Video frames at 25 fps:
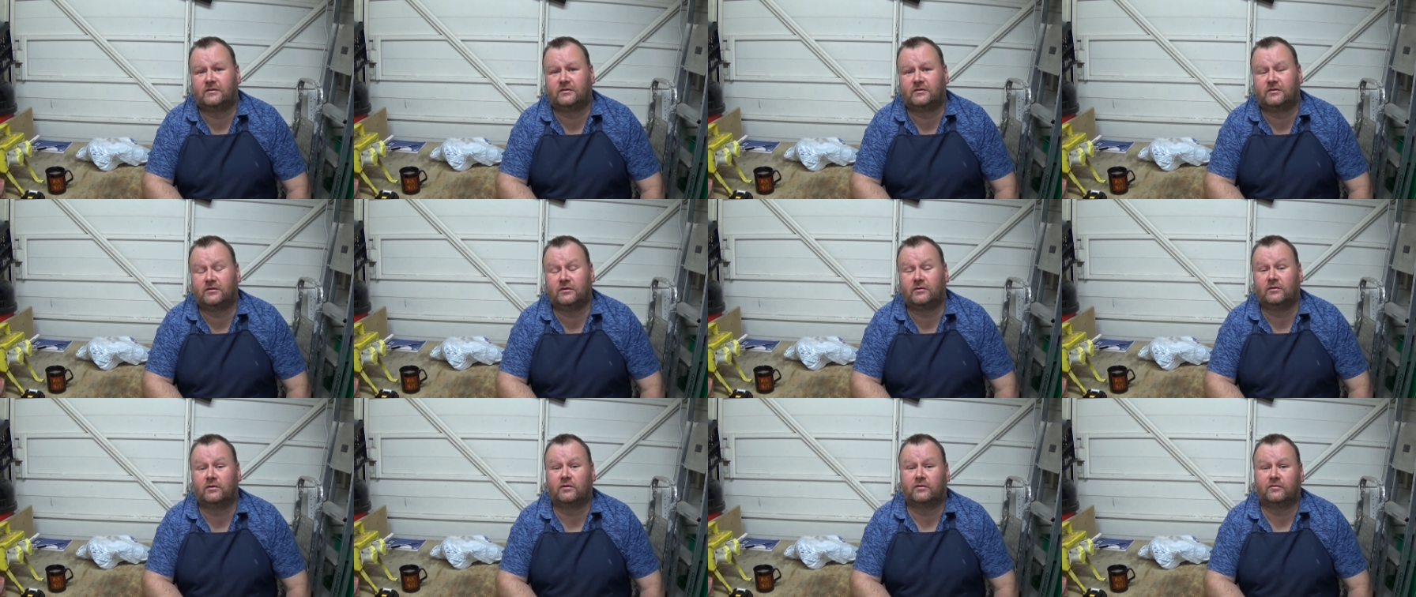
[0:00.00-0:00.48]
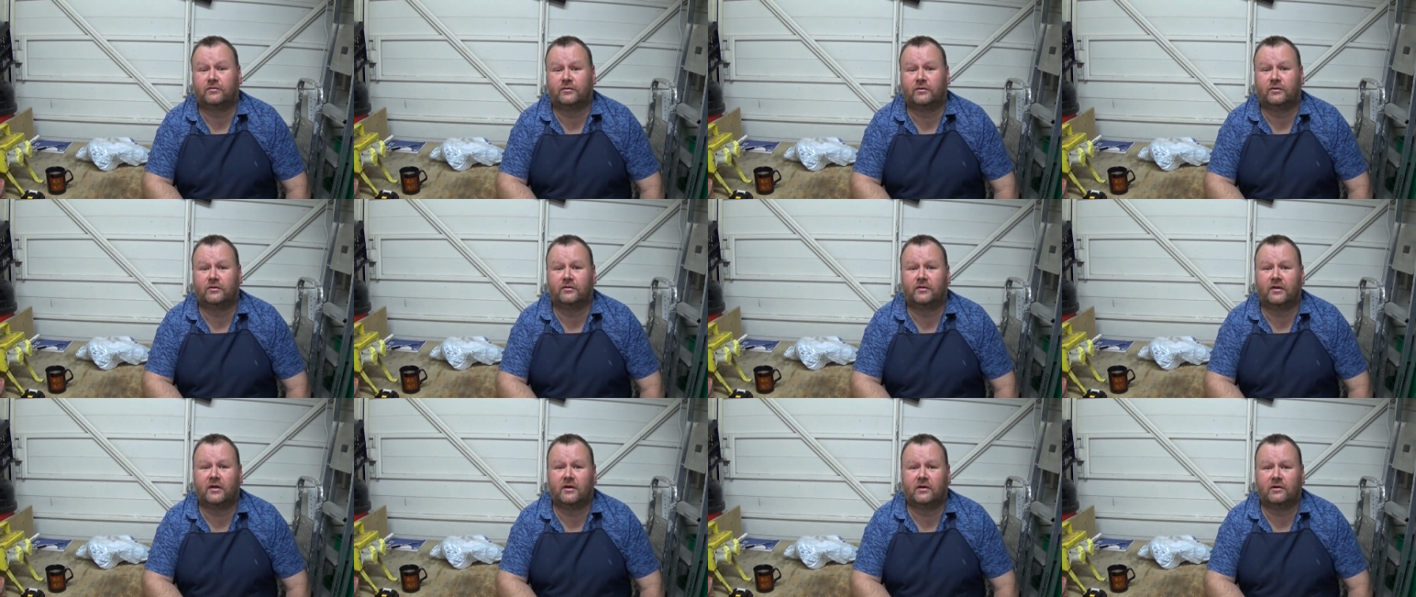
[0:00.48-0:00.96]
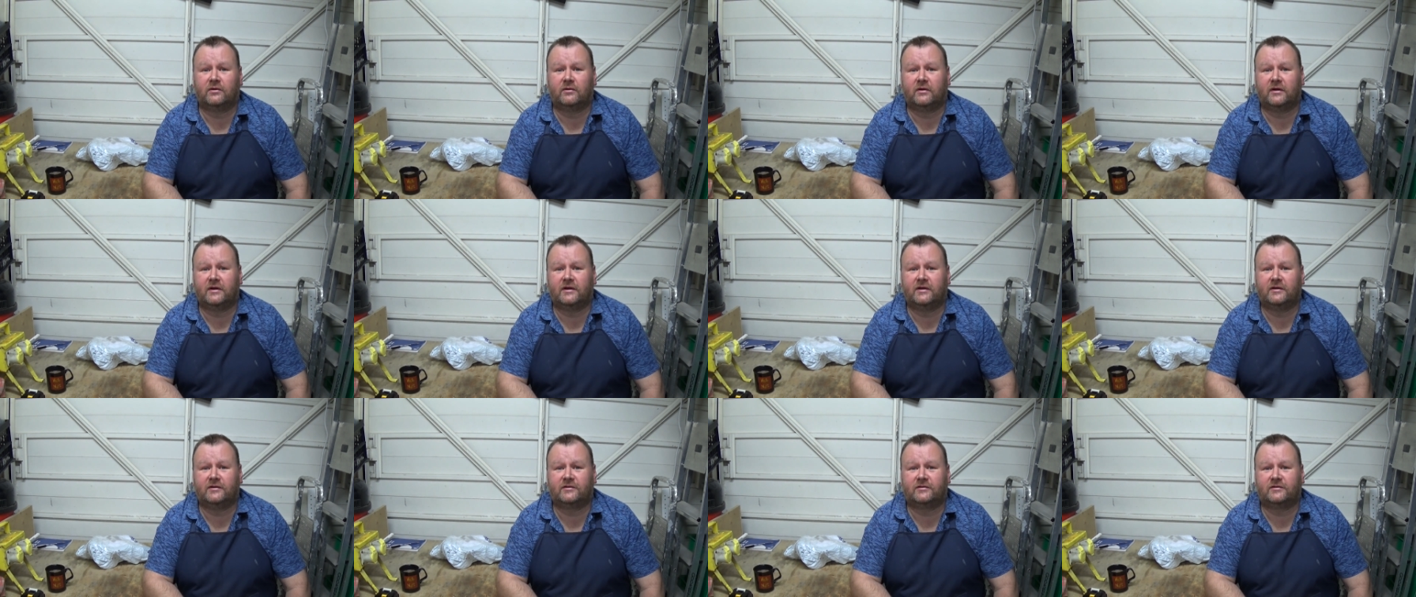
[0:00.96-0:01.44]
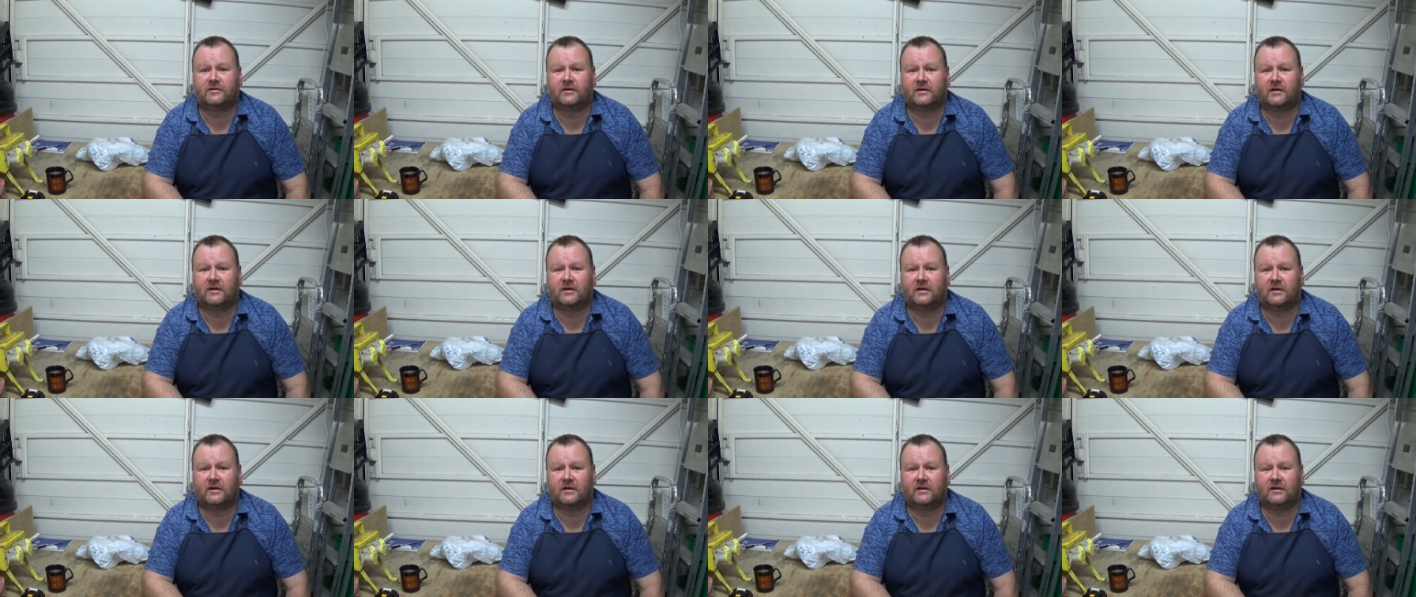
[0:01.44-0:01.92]
do look for though is
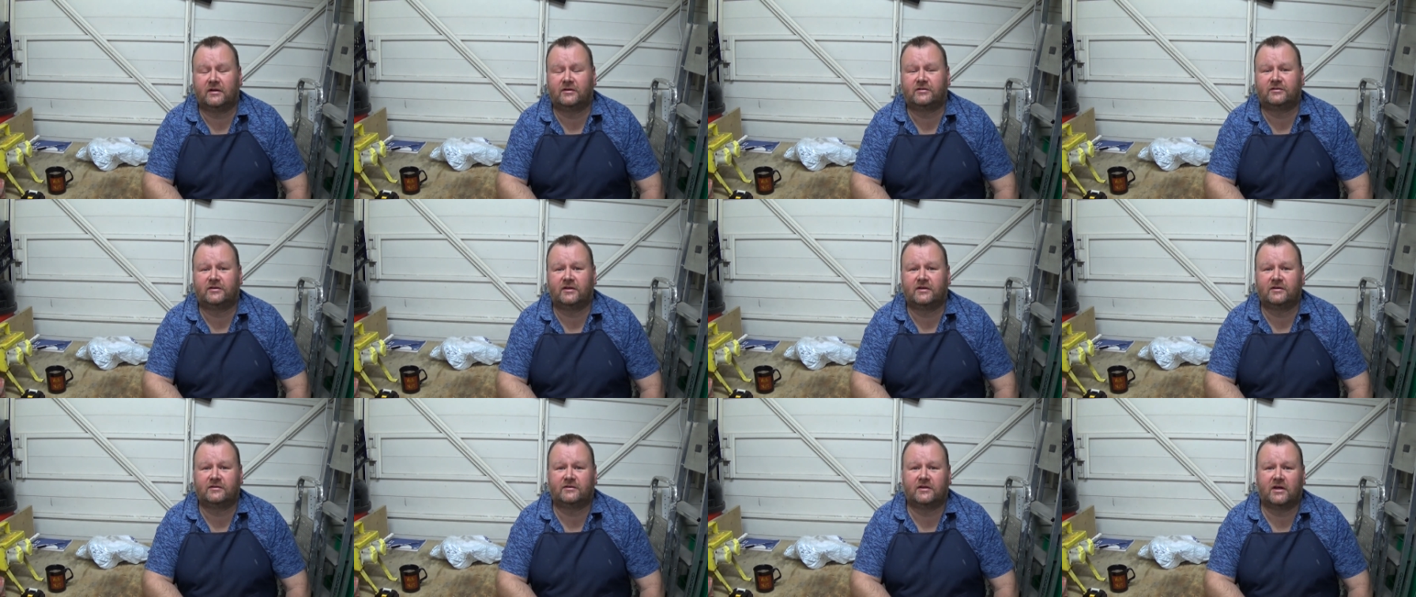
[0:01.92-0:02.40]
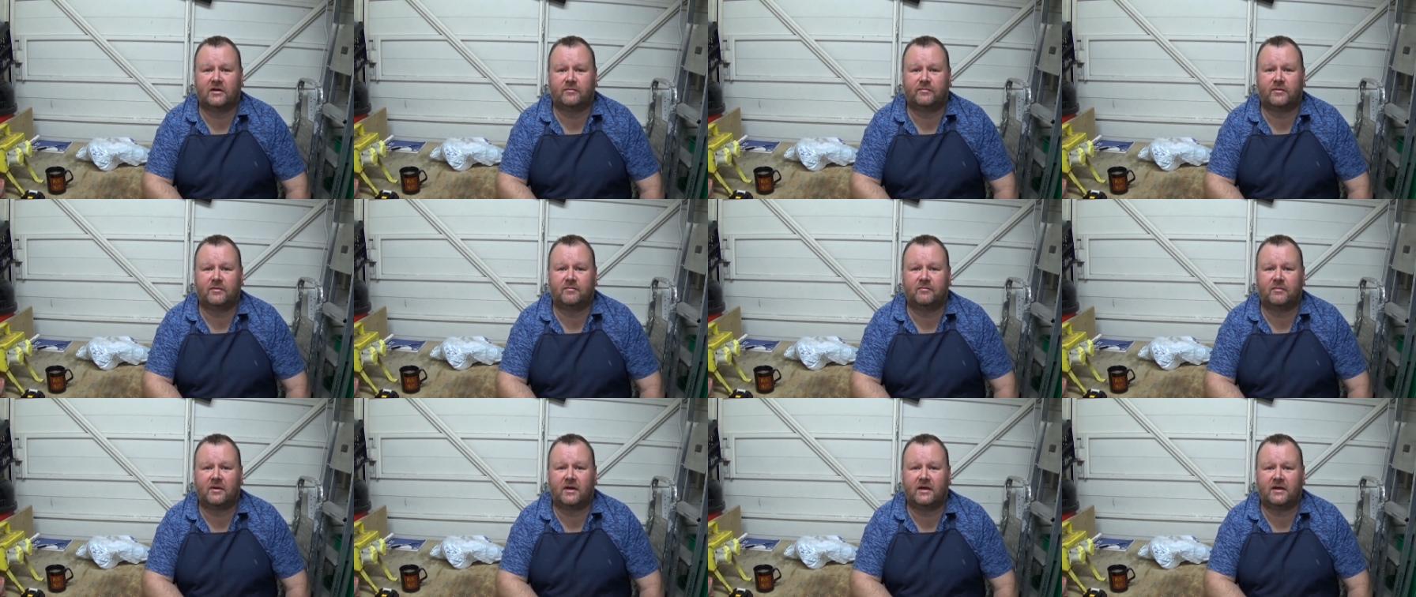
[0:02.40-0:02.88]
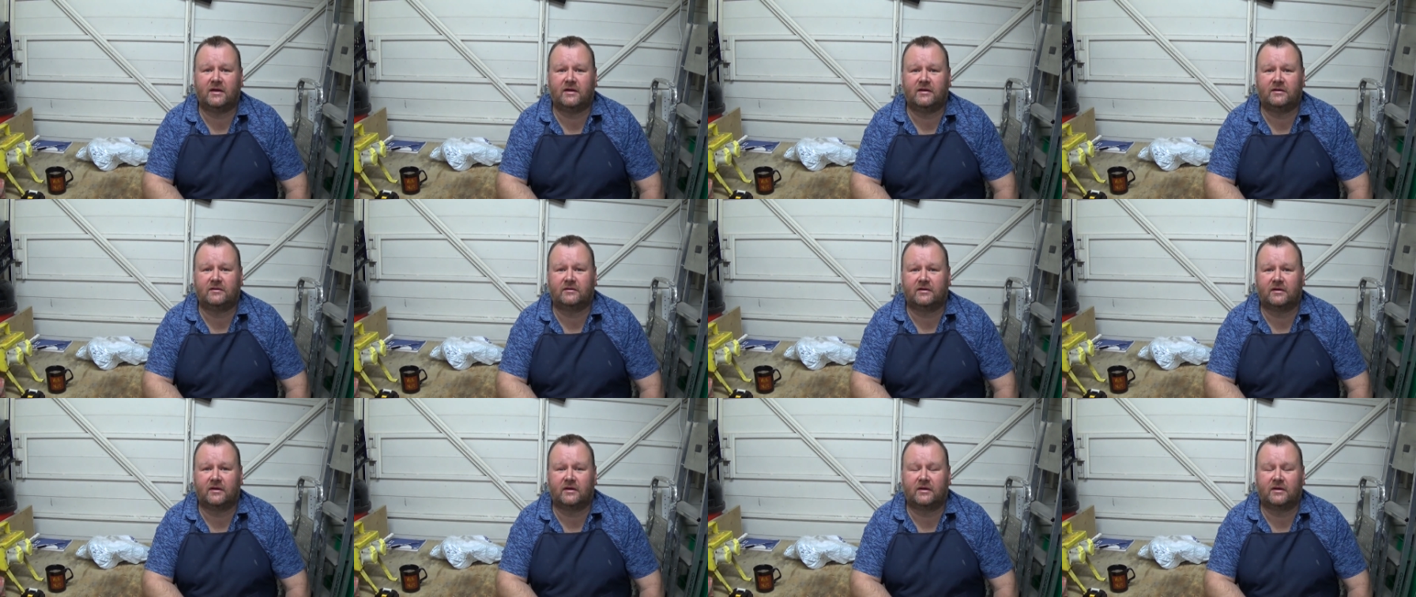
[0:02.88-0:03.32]
listings that have been made